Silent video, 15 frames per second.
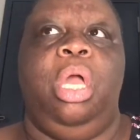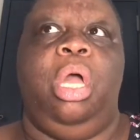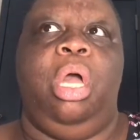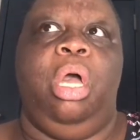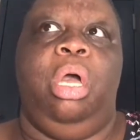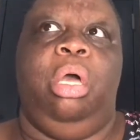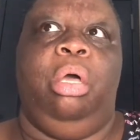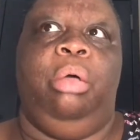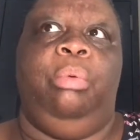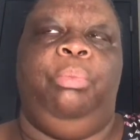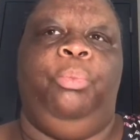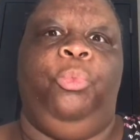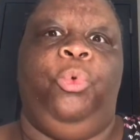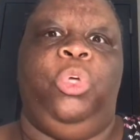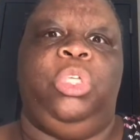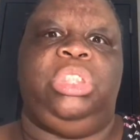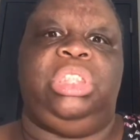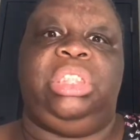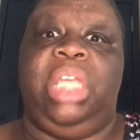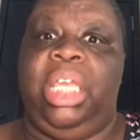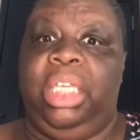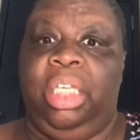was
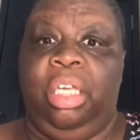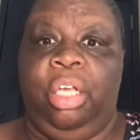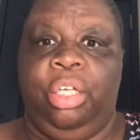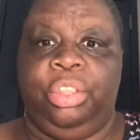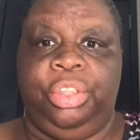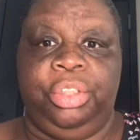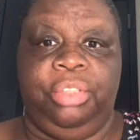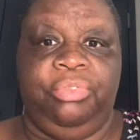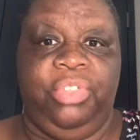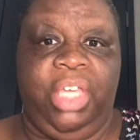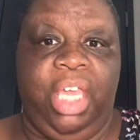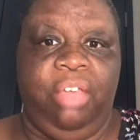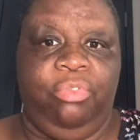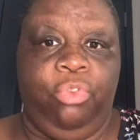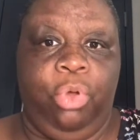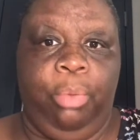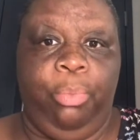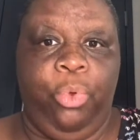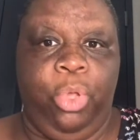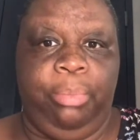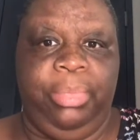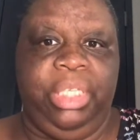taking her to the VA for
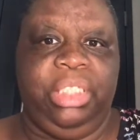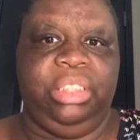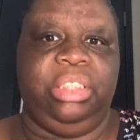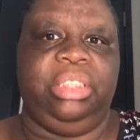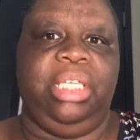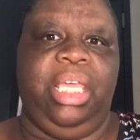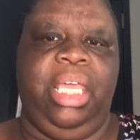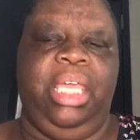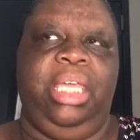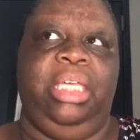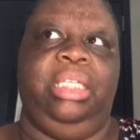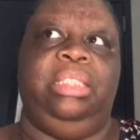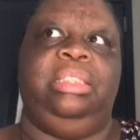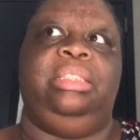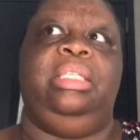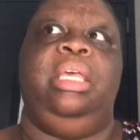appointments, and